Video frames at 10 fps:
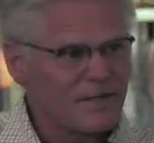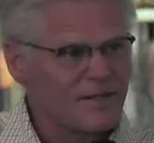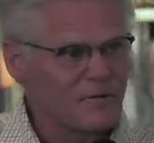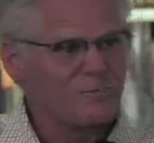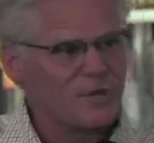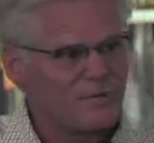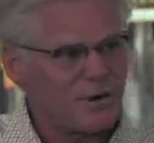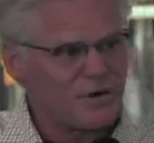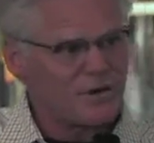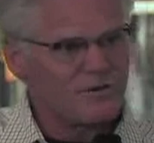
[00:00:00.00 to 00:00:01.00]
there would be a
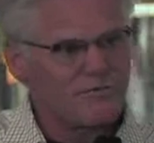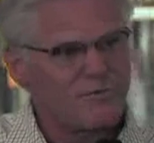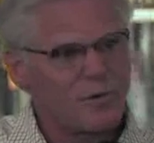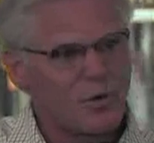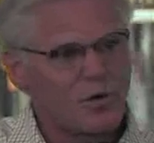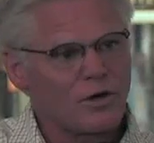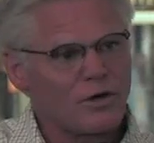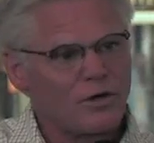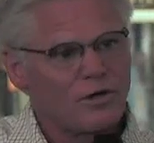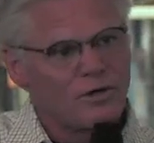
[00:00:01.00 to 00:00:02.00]
market
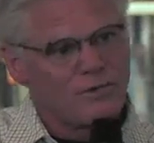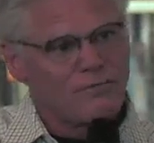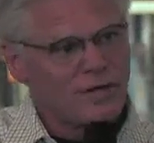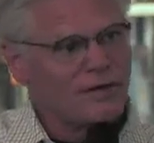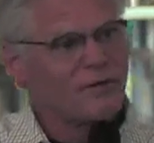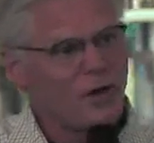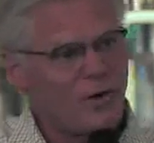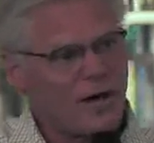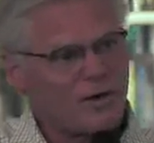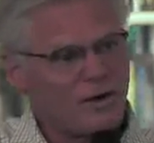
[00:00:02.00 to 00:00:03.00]
for very
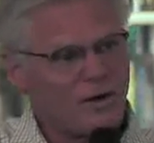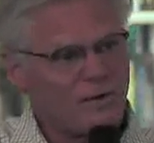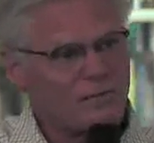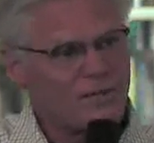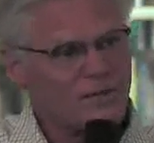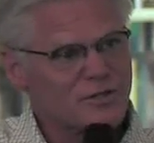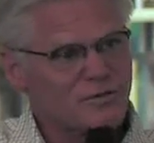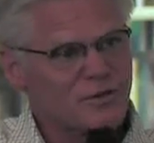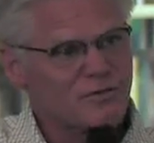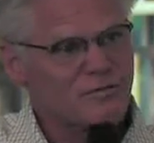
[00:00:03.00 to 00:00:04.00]
low alcohol beers
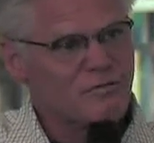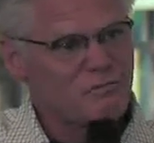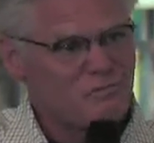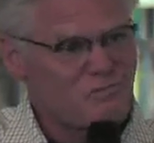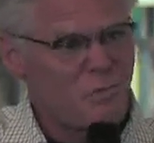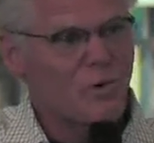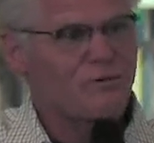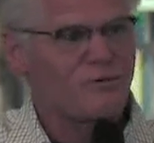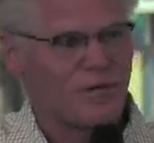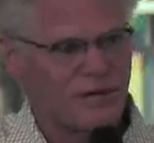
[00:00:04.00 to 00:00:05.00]
with more
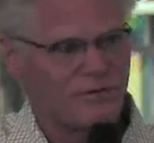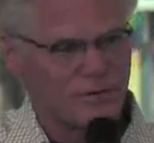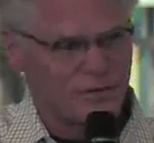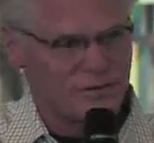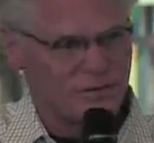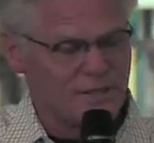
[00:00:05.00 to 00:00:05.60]
flavor.